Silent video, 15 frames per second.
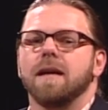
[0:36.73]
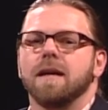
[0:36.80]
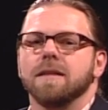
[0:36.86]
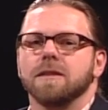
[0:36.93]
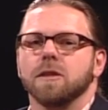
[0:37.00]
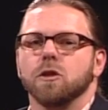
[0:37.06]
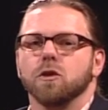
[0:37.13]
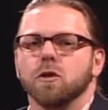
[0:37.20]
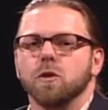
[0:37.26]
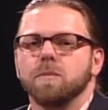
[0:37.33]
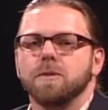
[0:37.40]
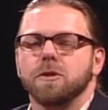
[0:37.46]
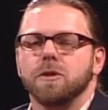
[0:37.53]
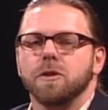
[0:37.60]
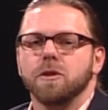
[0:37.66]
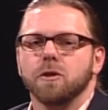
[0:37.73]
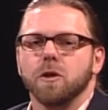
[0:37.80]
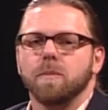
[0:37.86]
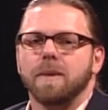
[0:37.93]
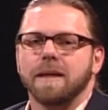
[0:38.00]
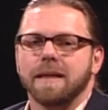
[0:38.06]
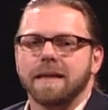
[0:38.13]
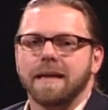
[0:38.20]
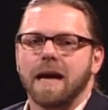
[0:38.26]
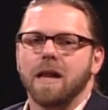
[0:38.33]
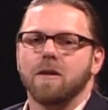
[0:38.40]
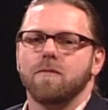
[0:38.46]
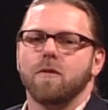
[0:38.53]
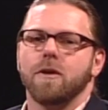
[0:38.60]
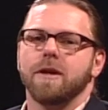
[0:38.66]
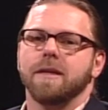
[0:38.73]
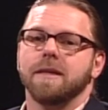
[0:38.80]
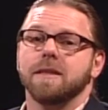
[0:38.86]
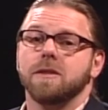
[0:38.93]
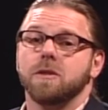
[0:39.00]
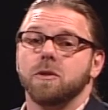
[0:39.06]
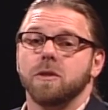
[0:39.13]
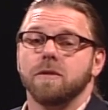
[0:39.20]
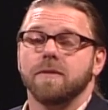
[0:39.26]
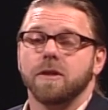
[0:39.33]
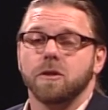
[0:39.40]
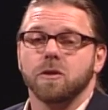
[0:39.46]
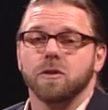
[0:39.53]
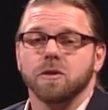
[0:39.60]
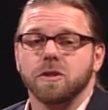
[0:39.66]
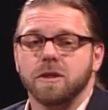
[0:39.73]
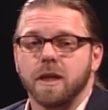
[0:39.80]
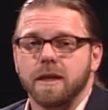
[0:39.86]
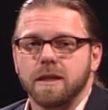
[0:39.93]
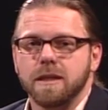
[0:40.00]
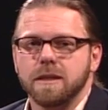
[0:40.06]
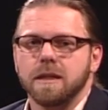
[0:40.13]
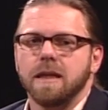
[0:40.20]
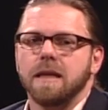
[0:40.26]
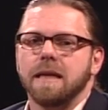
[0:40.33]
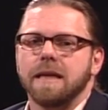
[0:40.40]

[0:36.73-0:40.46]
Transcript: is a student group at the California Institute of Integral Studies.